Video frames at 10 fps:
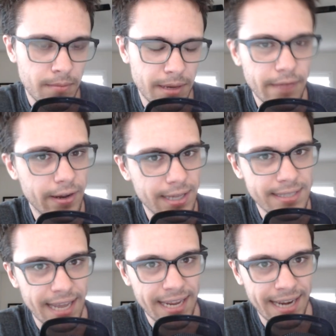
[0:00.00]
By the very
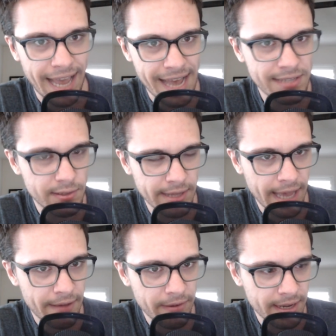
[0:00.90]
least, I can add to
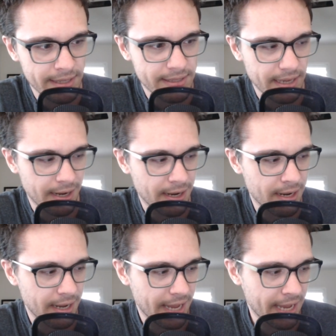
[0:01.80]
the evidence uh,